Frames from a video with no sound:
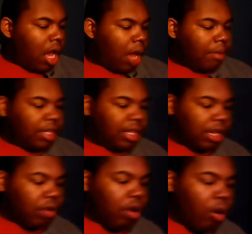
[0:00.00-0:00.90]
I'm
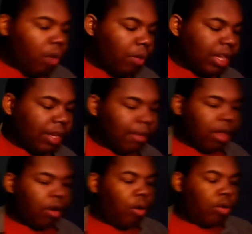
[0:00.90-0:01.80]
still going with some of
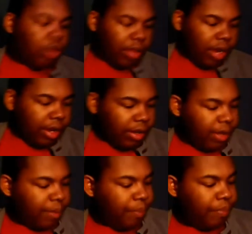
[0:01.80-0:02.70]
the older
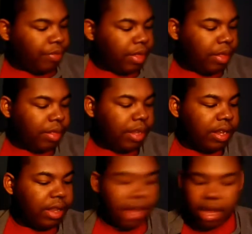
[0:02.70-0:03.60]
things.
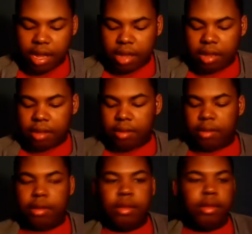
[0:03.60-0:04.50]
This thing,
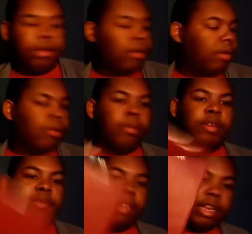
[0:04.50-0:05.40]
which
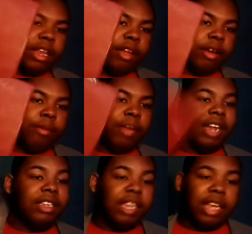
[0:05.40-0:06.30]
was in here, but I
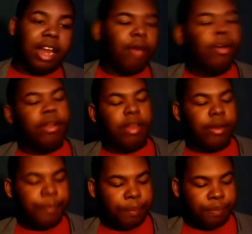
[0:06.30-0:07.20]
took it out earlier.
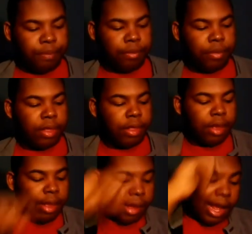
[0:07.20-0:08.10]

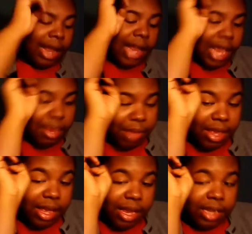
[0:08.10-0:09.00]
I like it
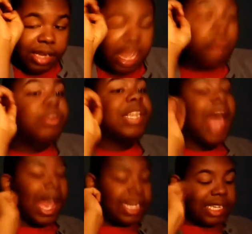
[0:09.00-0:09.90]
because it was
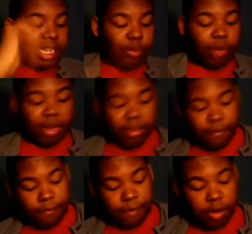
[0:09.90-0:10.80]
actually one of the
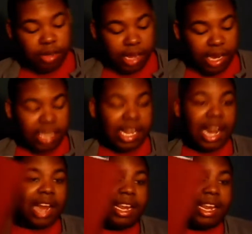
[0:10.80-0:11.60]
first things that I